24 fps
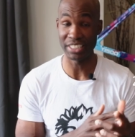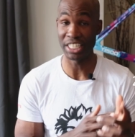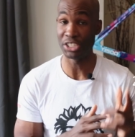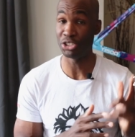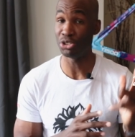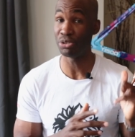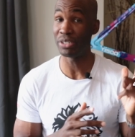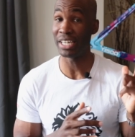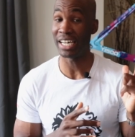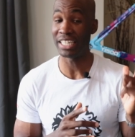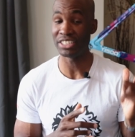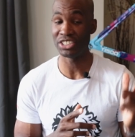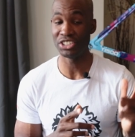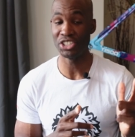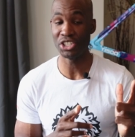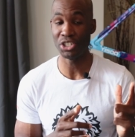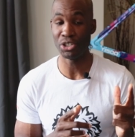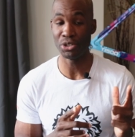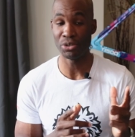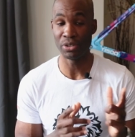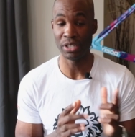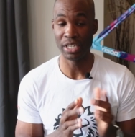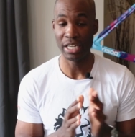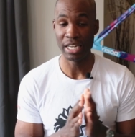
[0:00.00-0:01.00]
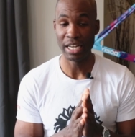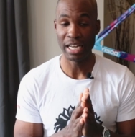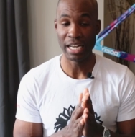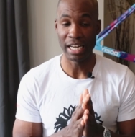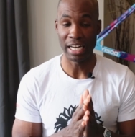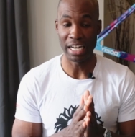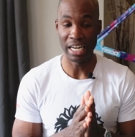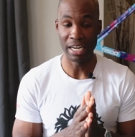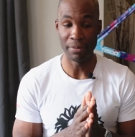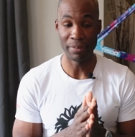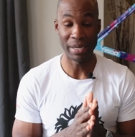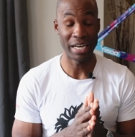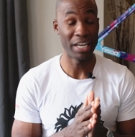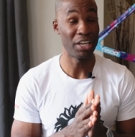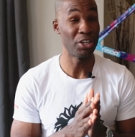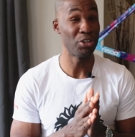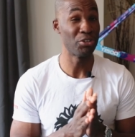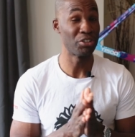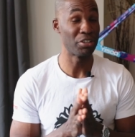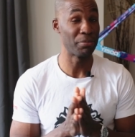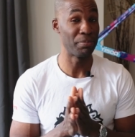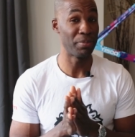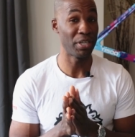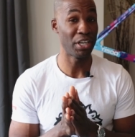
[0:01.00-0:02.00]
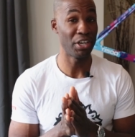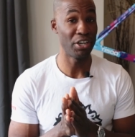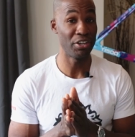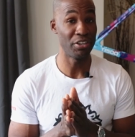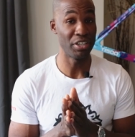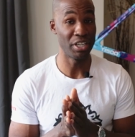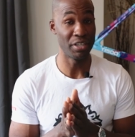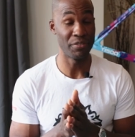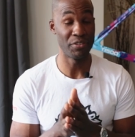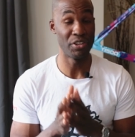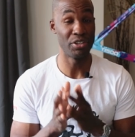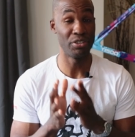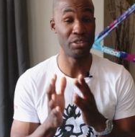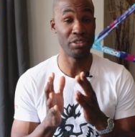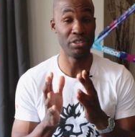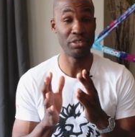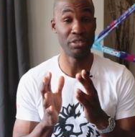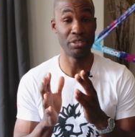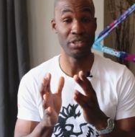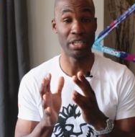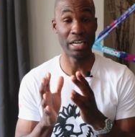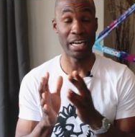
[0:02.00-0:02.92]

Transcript: As you guys know, um, I own a pair of their